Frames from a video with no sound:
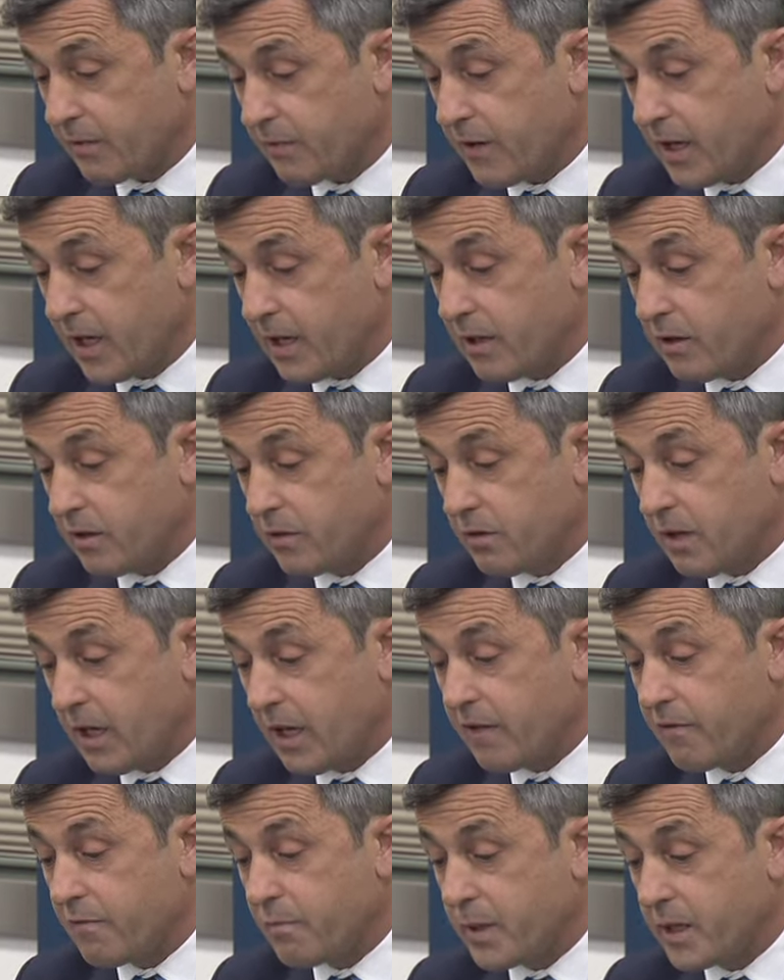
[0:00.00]
value
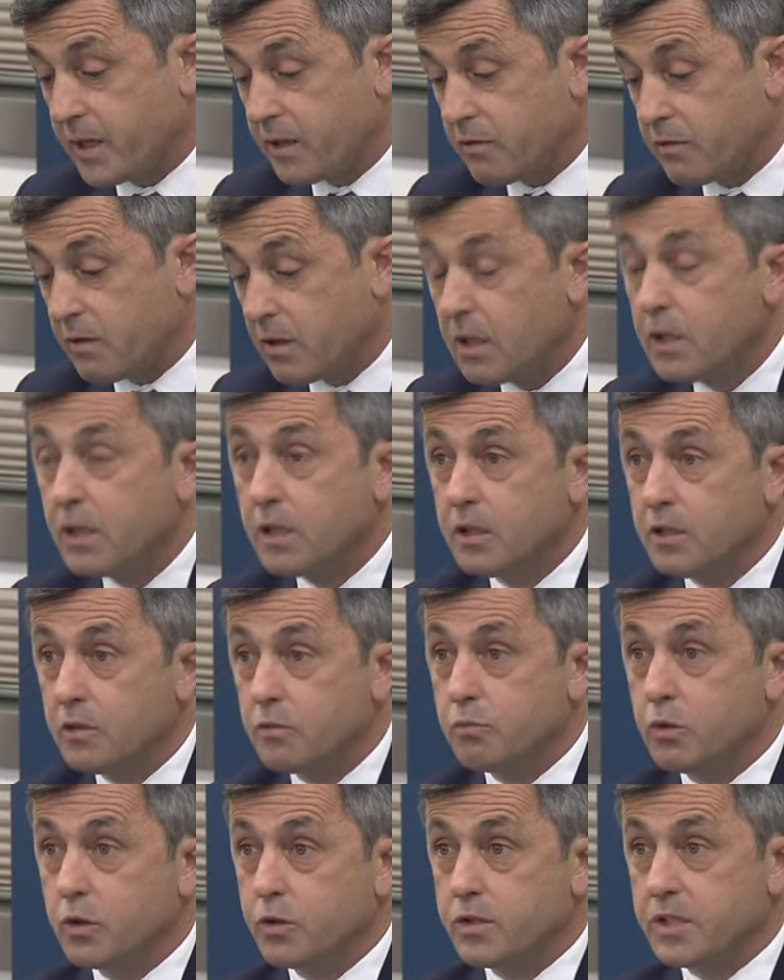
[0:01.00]
have been
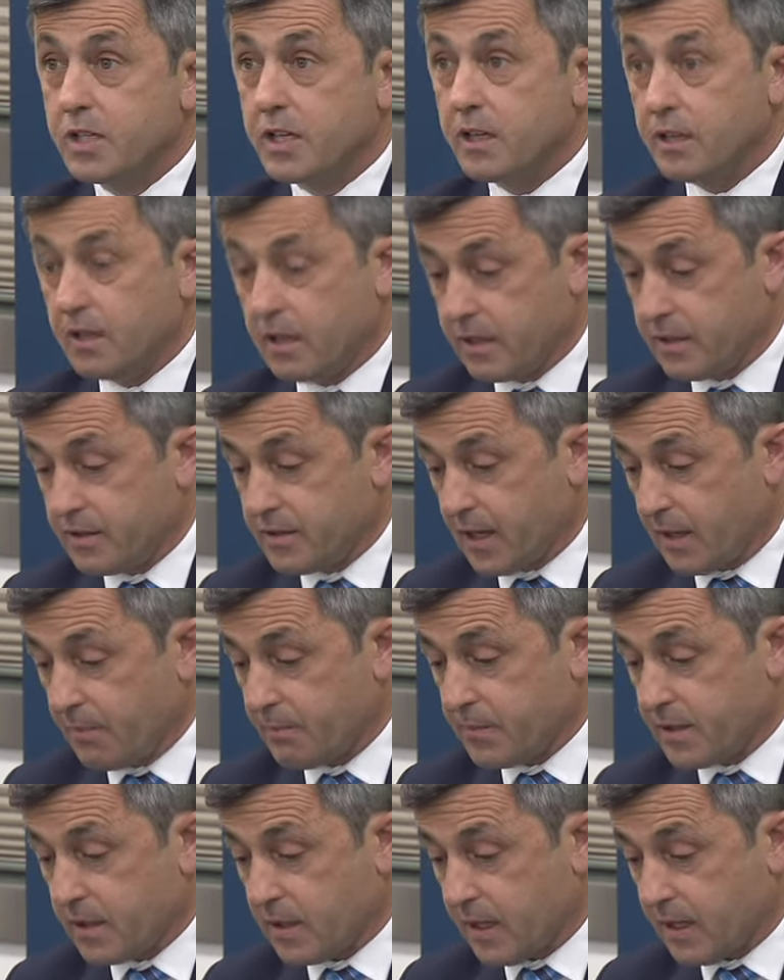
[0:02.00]
routinely
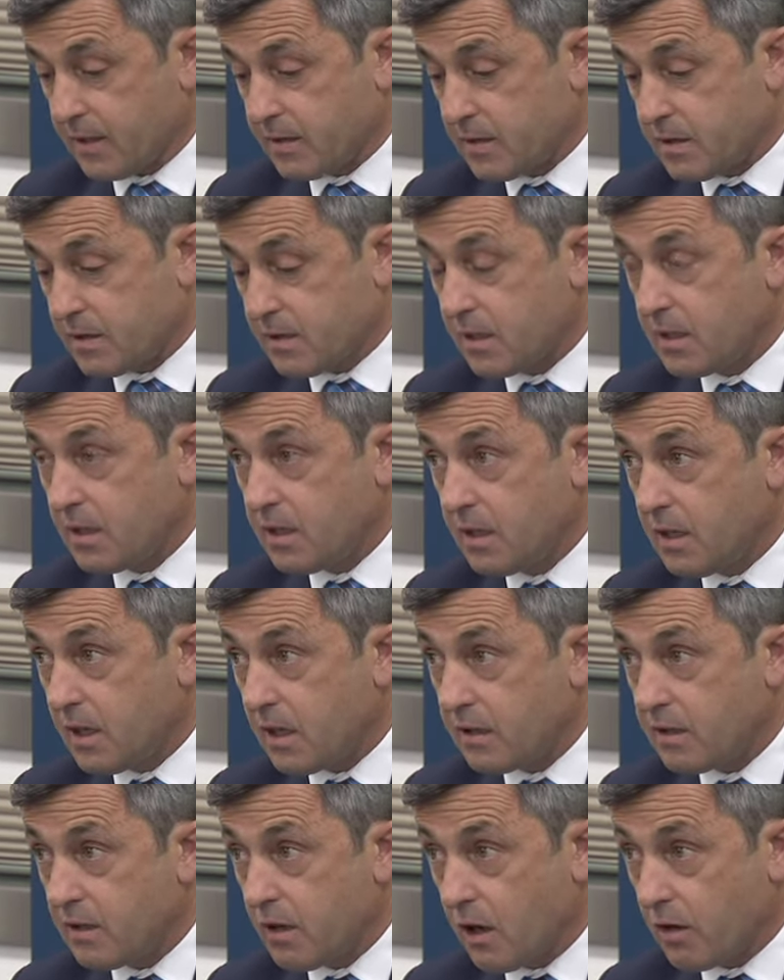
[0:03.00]
dumped at sea
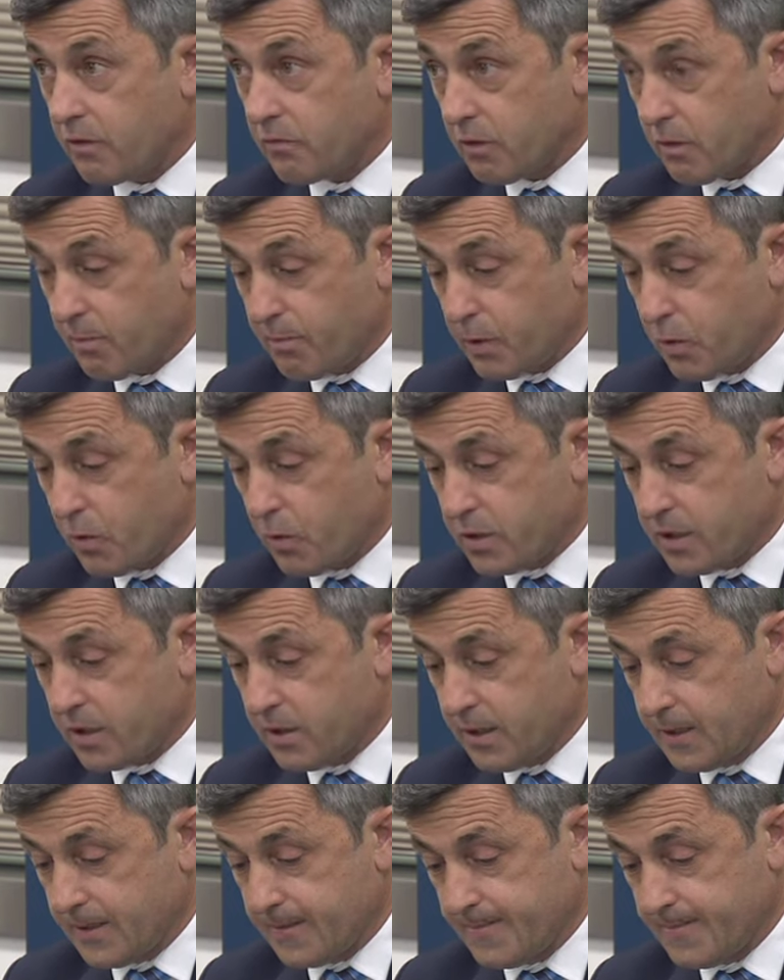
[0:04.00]
and not reported.